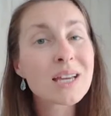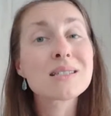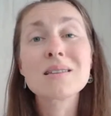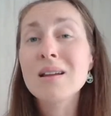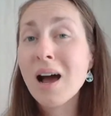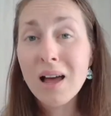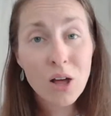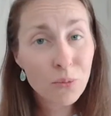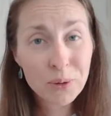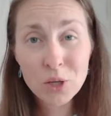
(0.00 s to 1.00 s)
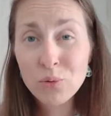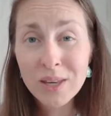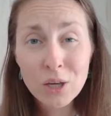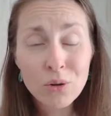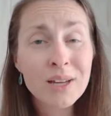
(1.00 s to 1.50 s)
It's not helping you
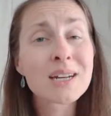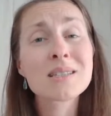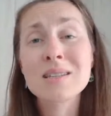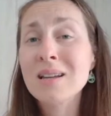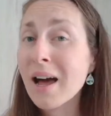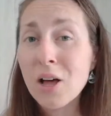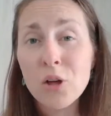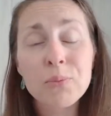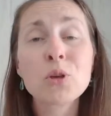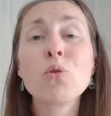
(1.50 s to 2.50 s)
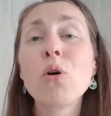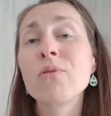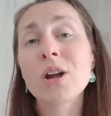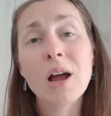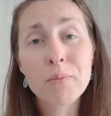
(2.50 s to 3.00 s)
heal, and it's not helping you
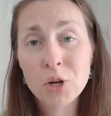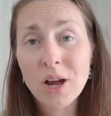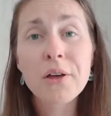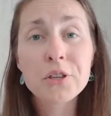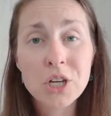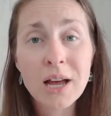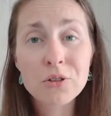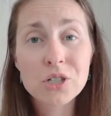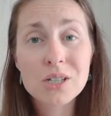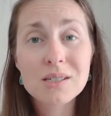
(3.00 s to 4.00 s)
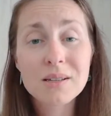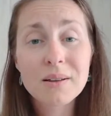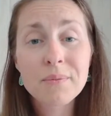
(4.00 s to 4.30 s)
overcome your health challenges.